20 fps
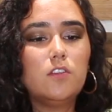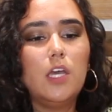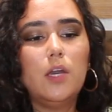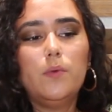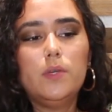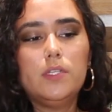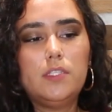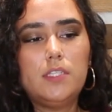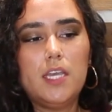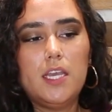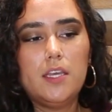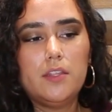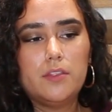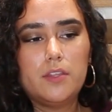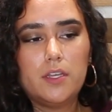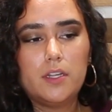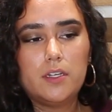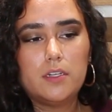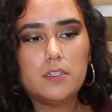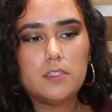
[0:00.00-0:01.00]
So I would say
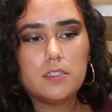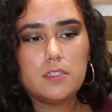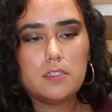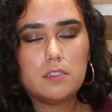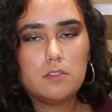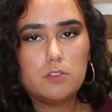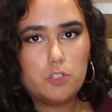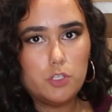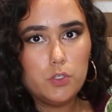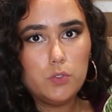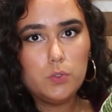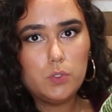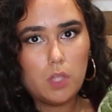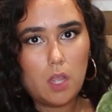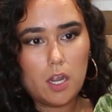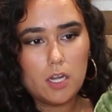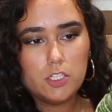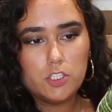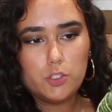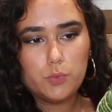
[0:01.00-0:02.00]
there's 2
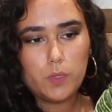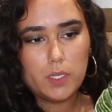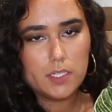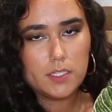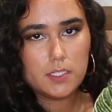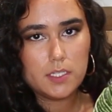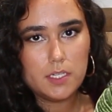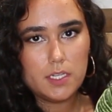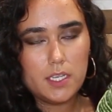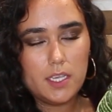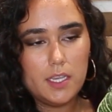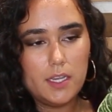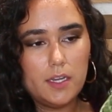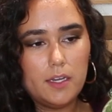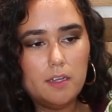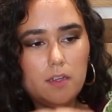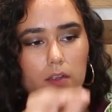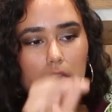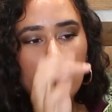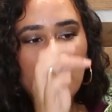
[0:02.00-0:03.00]
large ones in
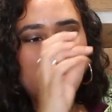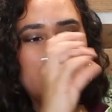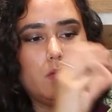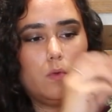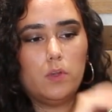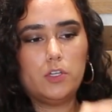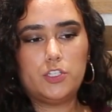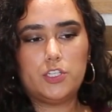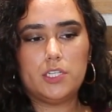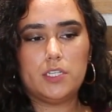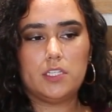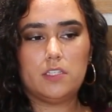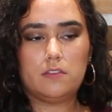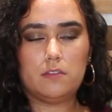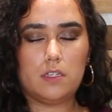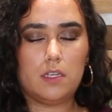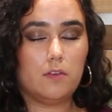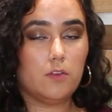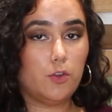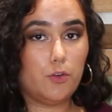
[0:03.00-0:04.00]
here, which
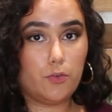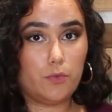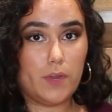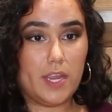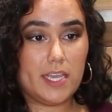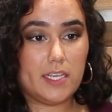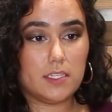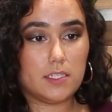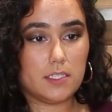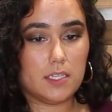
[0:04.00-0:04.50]
is a great